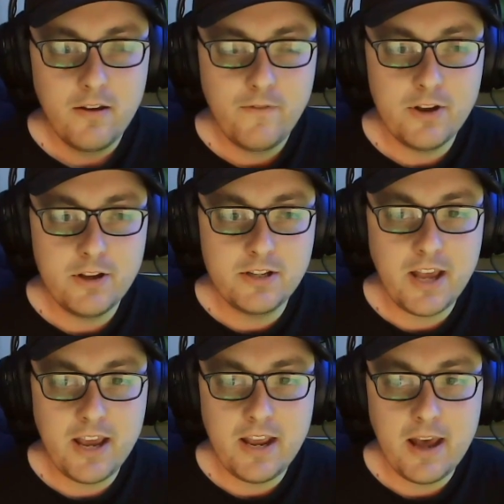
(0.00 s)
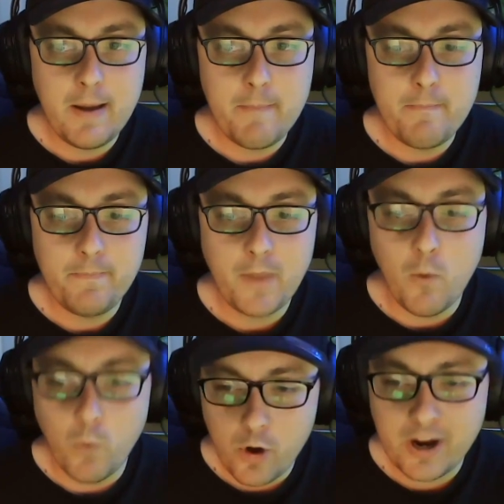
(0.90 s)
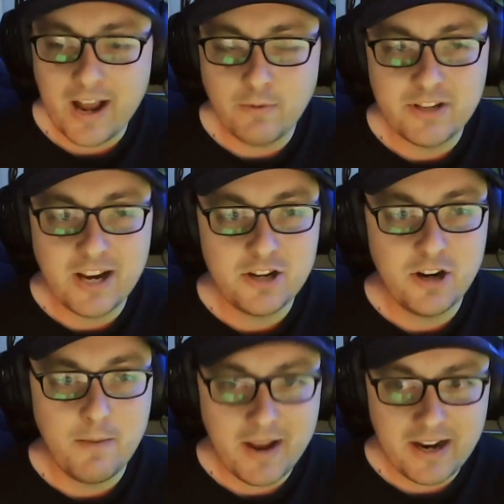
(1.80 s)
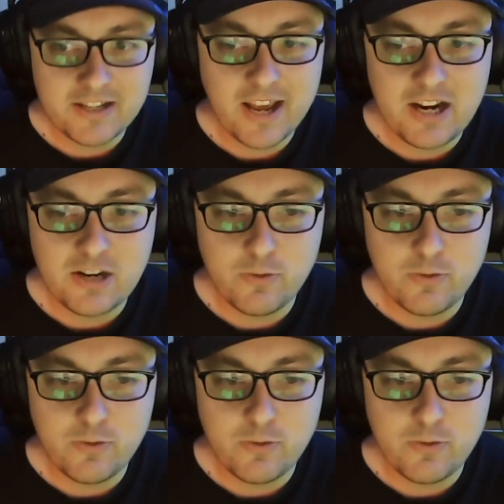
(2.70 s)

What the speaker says: there's a workout session on the main stage,